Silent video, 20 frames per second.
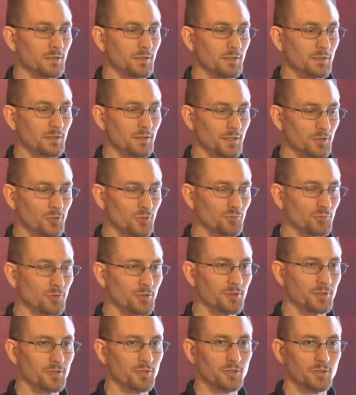Now, there's
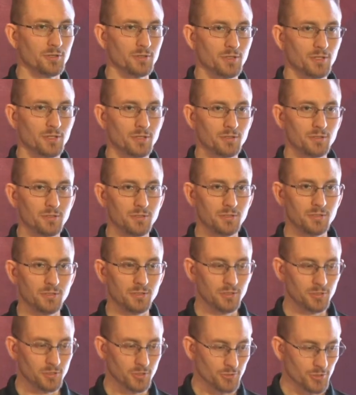one thing that the
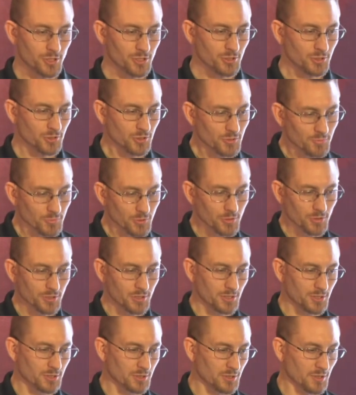integration smoke
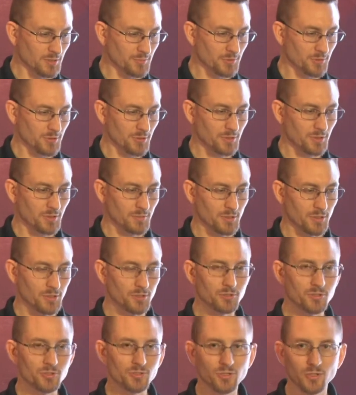testing I'm talking
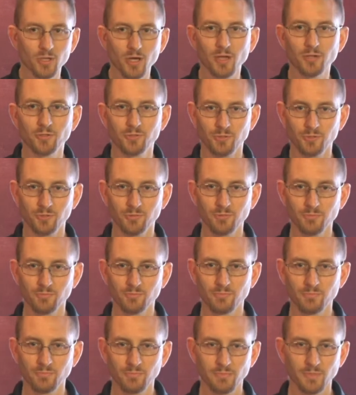about does not do.
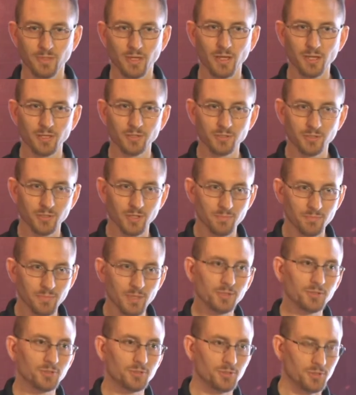It's not
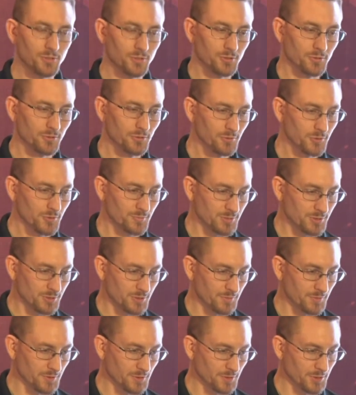meant to do
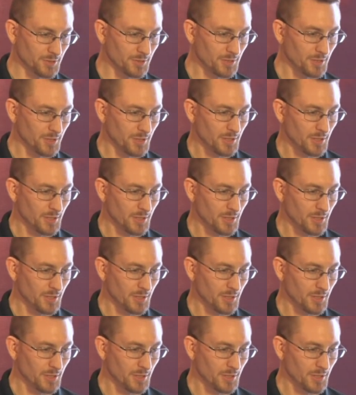specifically.